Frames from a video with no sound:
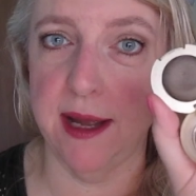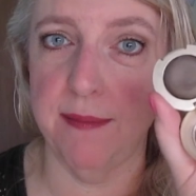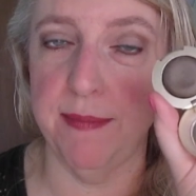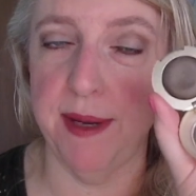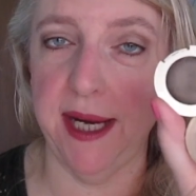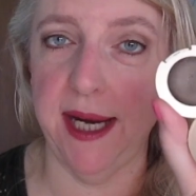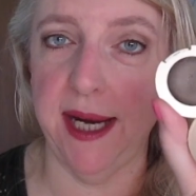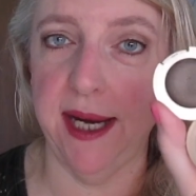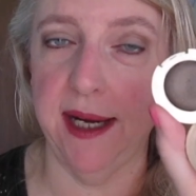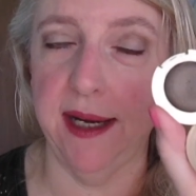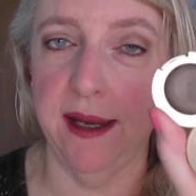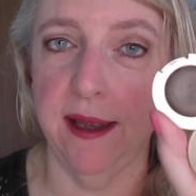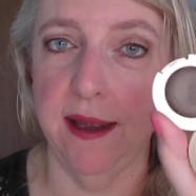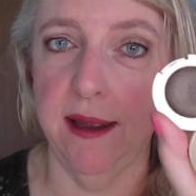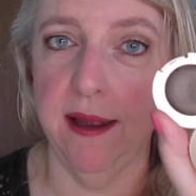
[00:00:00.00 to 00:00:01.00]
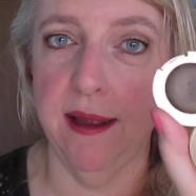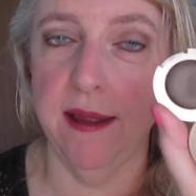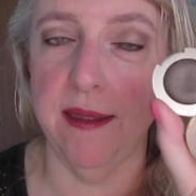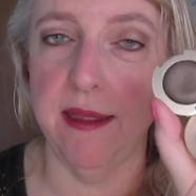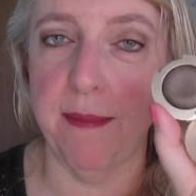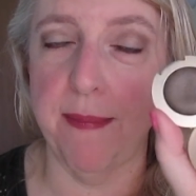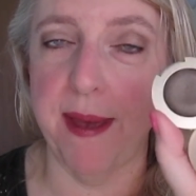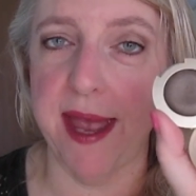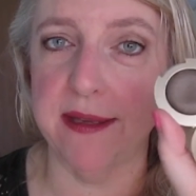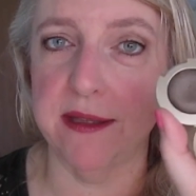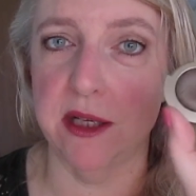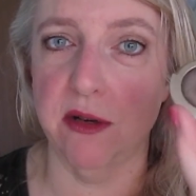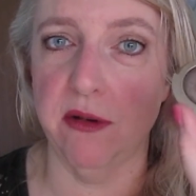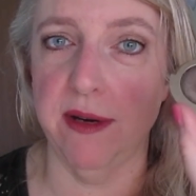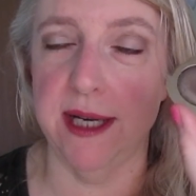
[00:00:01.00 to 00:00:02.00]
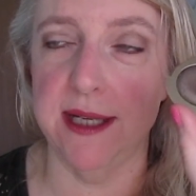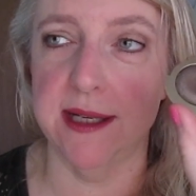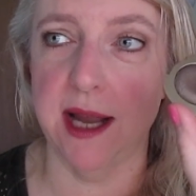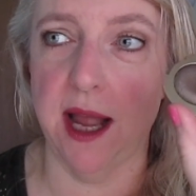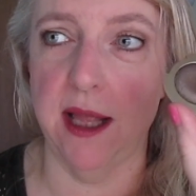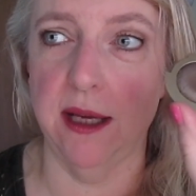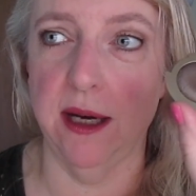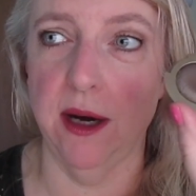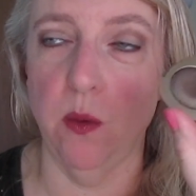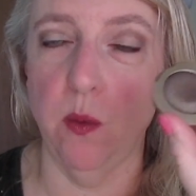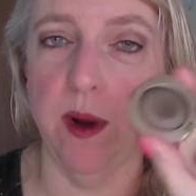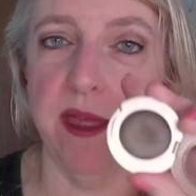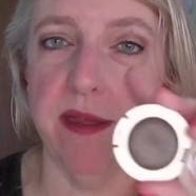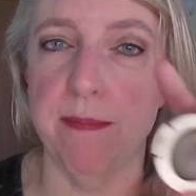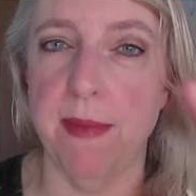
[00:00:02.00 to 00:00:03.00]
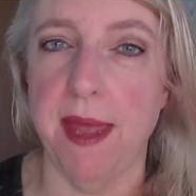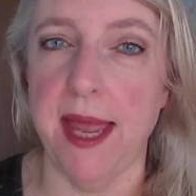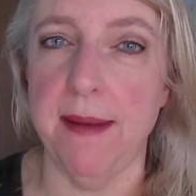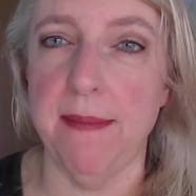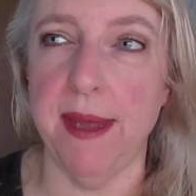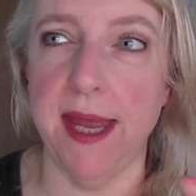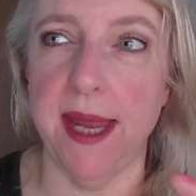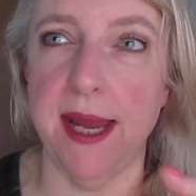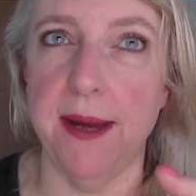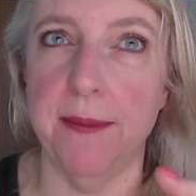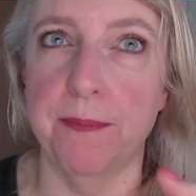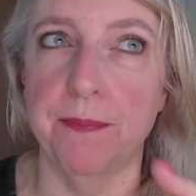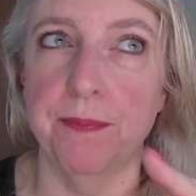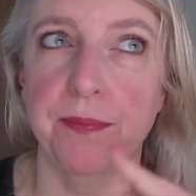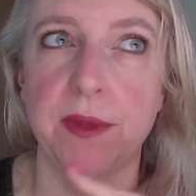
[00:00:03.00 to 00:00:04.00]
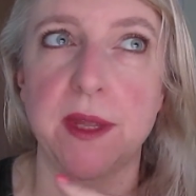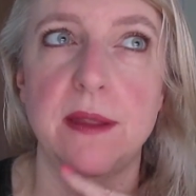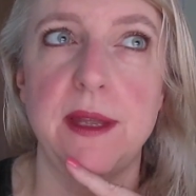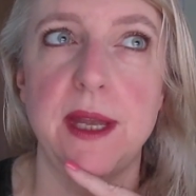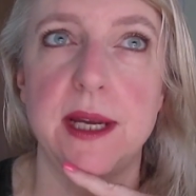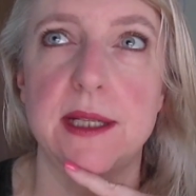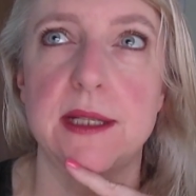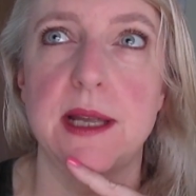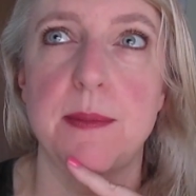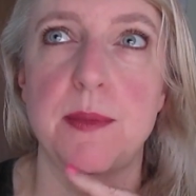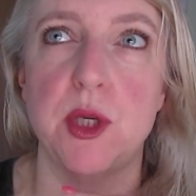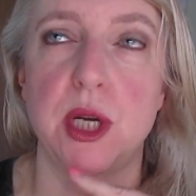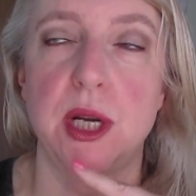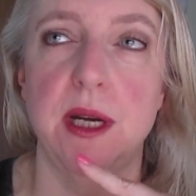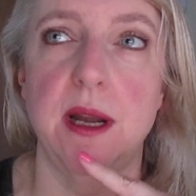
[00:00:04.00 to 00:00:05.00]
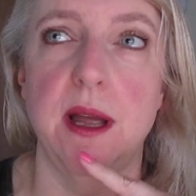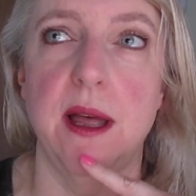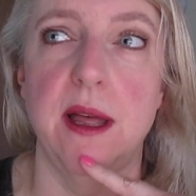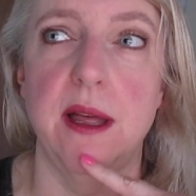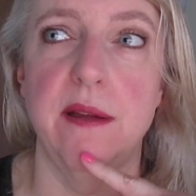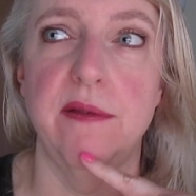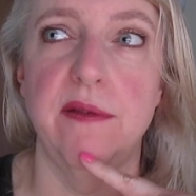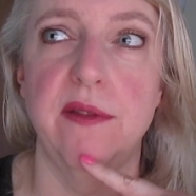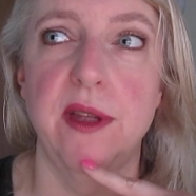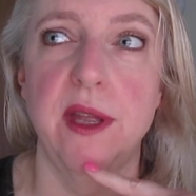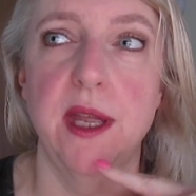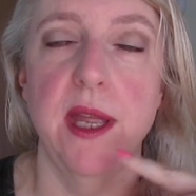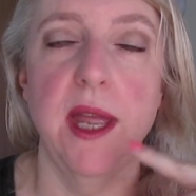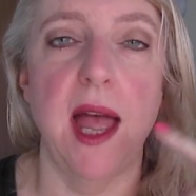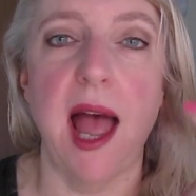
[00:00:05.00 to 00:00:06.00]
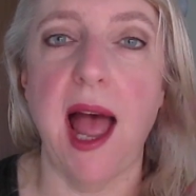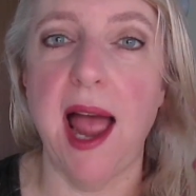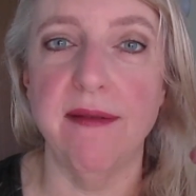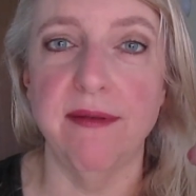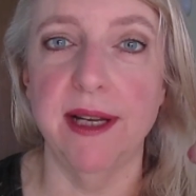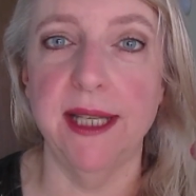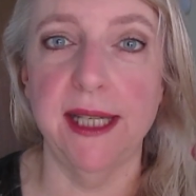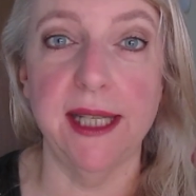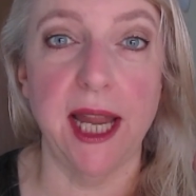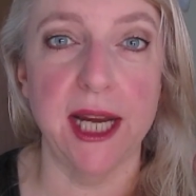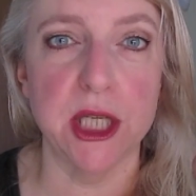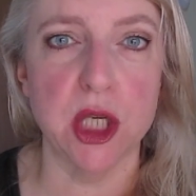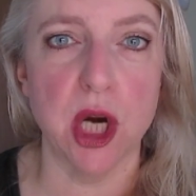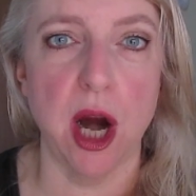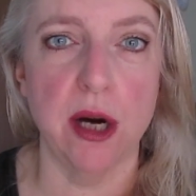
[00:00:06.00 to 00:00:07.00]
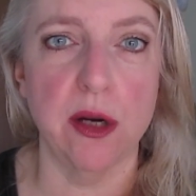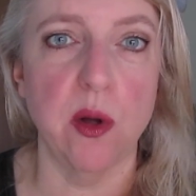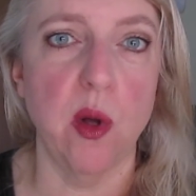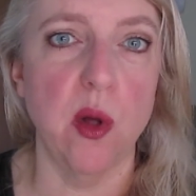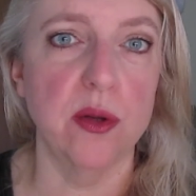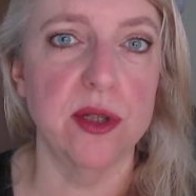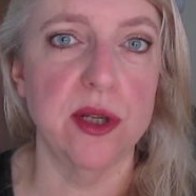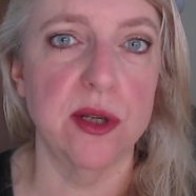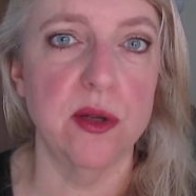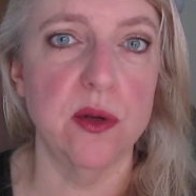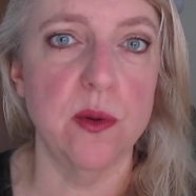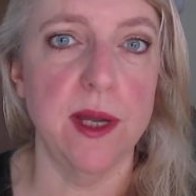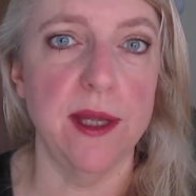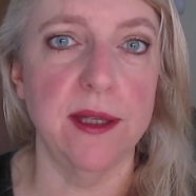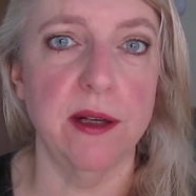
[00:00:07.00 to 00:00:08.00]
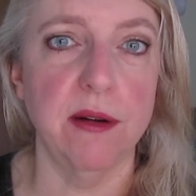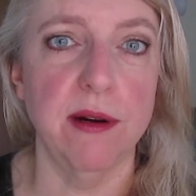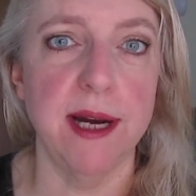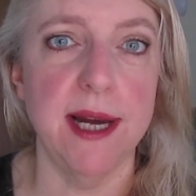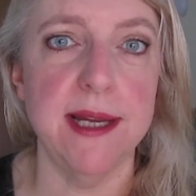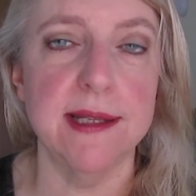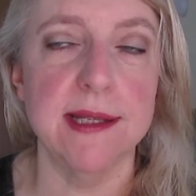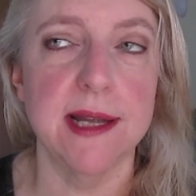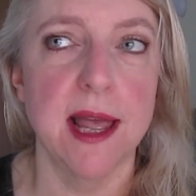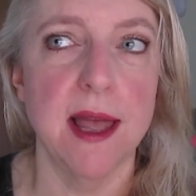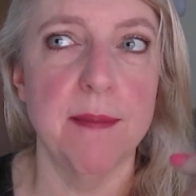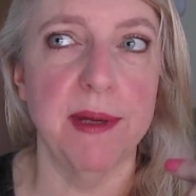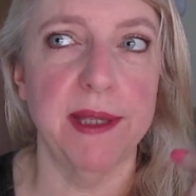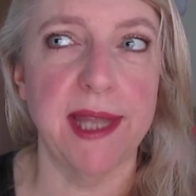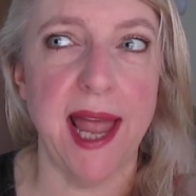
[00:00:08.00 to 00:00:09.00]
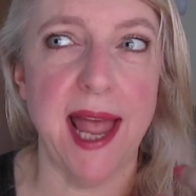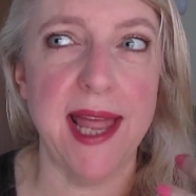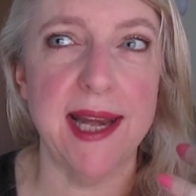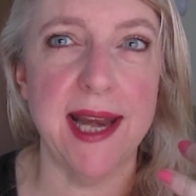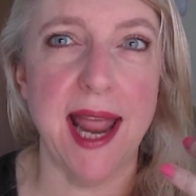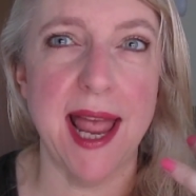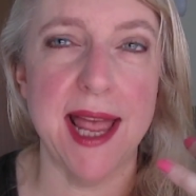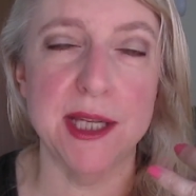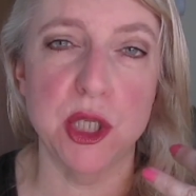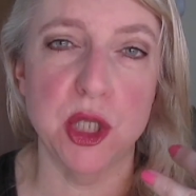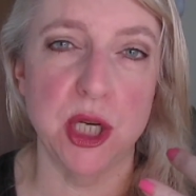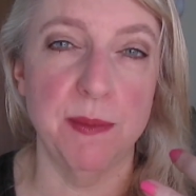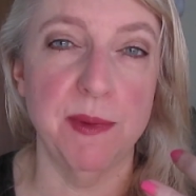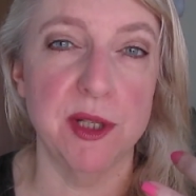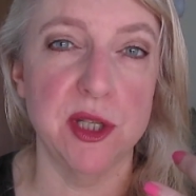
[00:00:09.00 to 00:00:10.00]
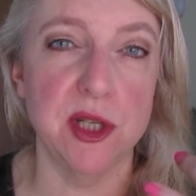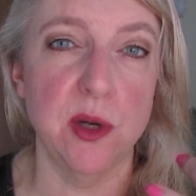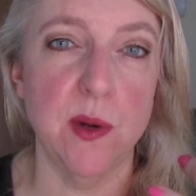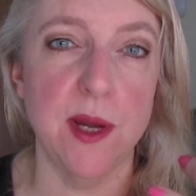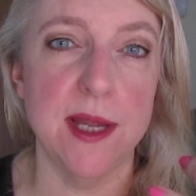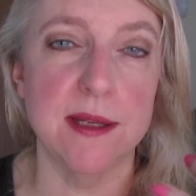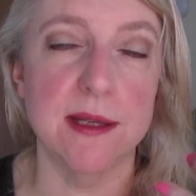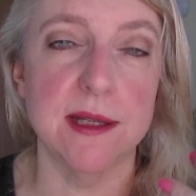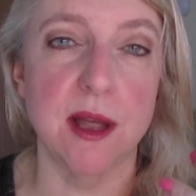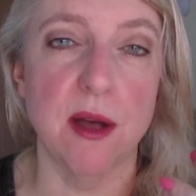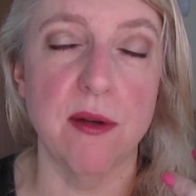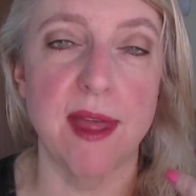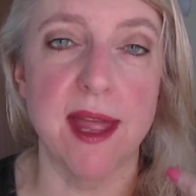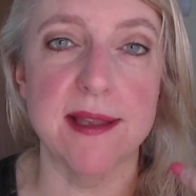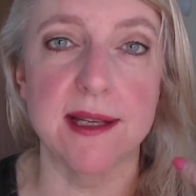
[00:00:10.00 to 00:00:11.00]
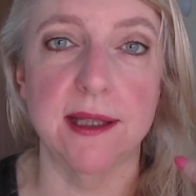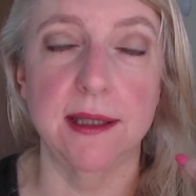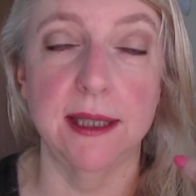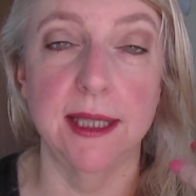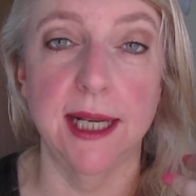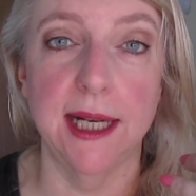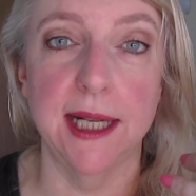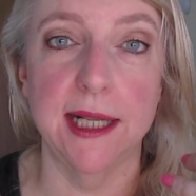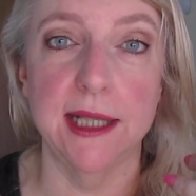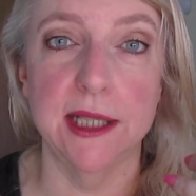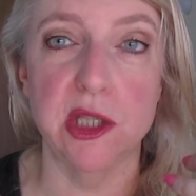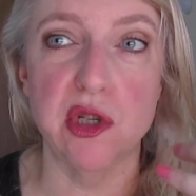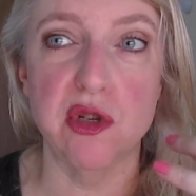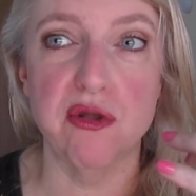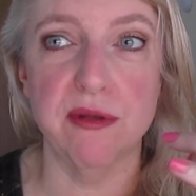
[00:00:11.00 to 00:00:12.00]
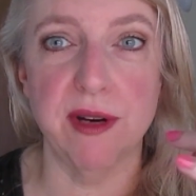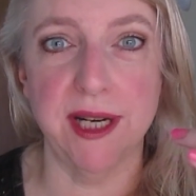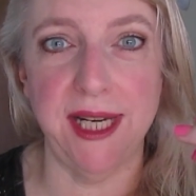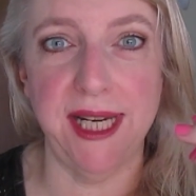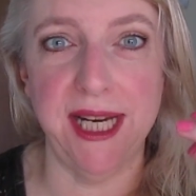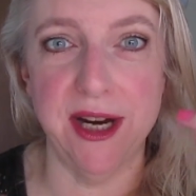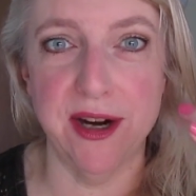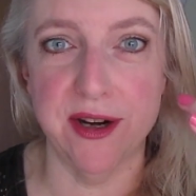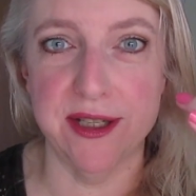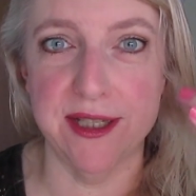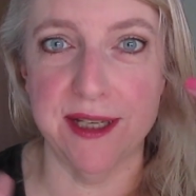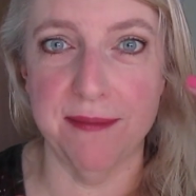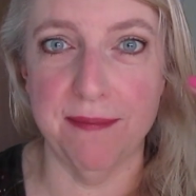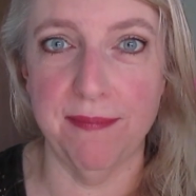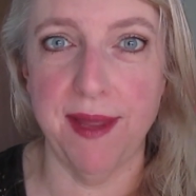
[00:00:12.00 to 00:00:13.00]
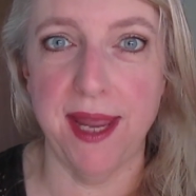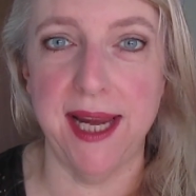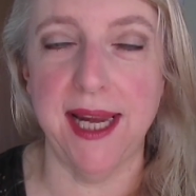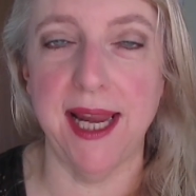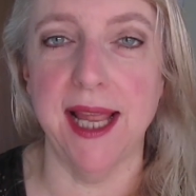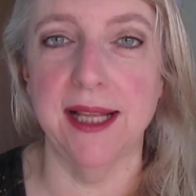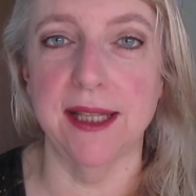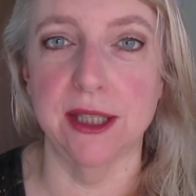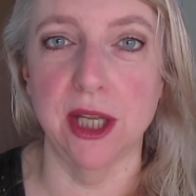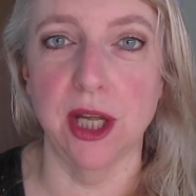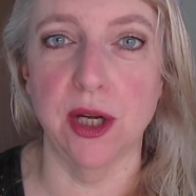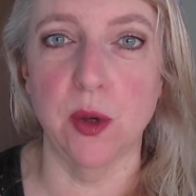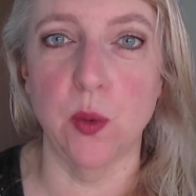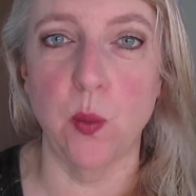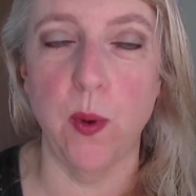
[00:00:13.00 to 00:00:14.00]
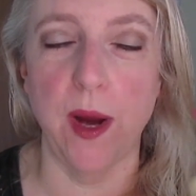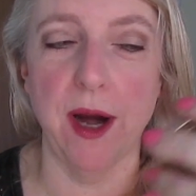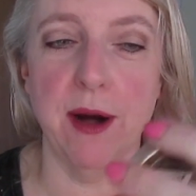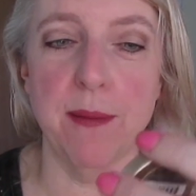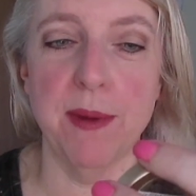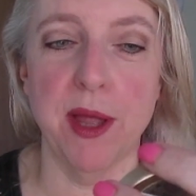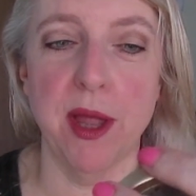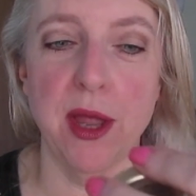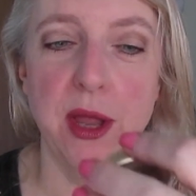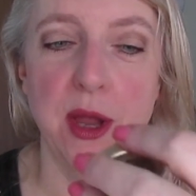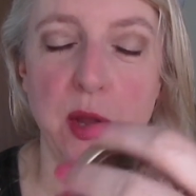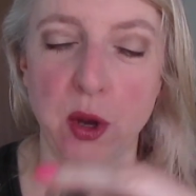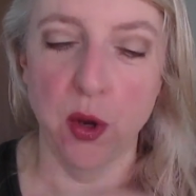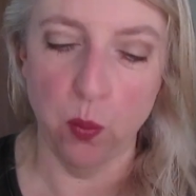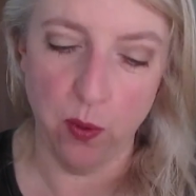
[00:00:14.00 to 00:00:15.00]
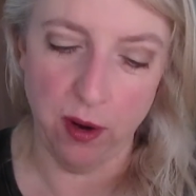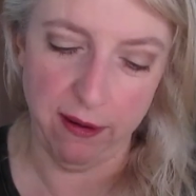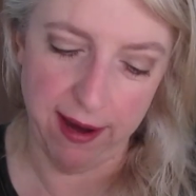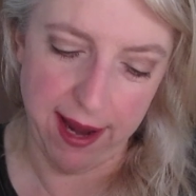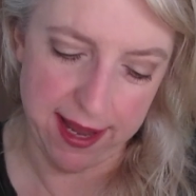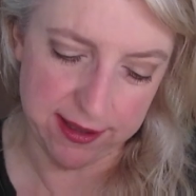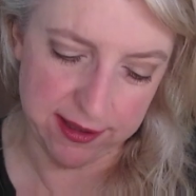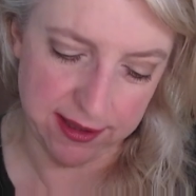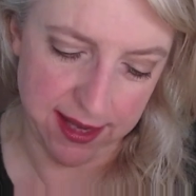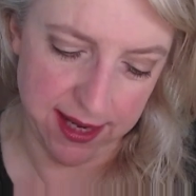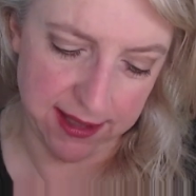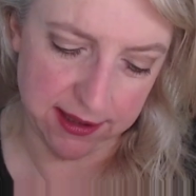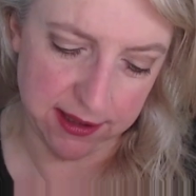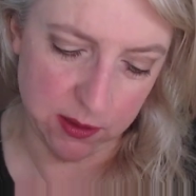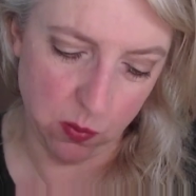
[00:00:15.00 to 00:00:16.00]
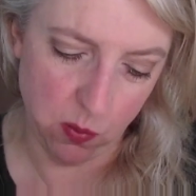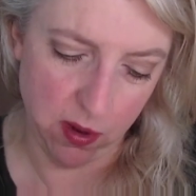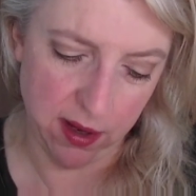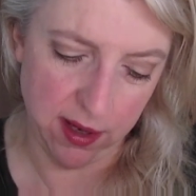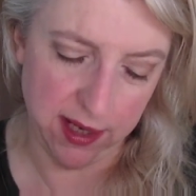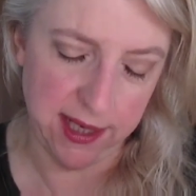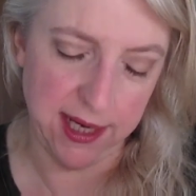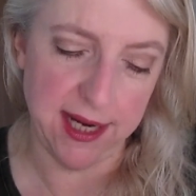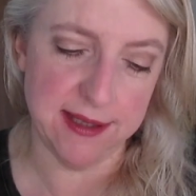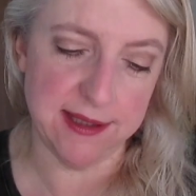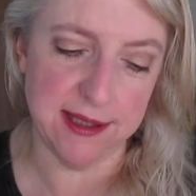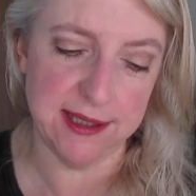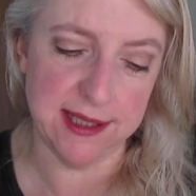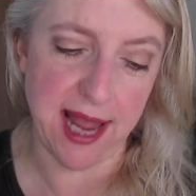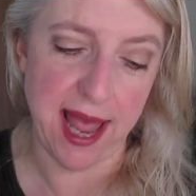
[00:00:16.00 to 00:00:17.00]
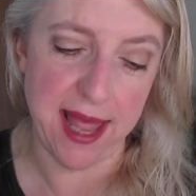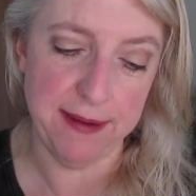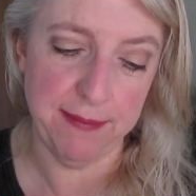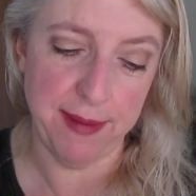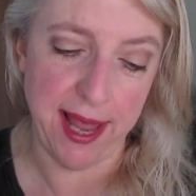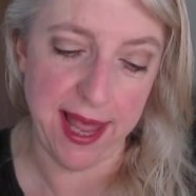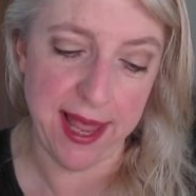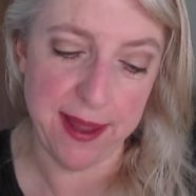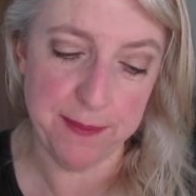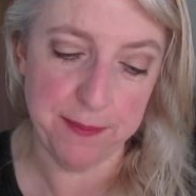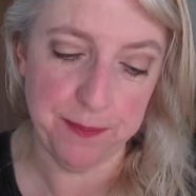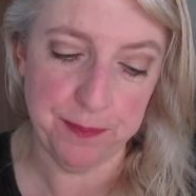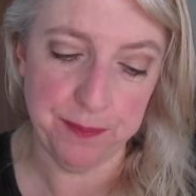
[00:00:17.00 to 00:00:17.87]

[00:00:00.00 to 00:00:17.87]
up being the best crease color with maybe the exception of I really like charcoal too in the crease, but that has shimmer to it, so that's a little trickier to make it look wearable, whereas this one is a satin matte,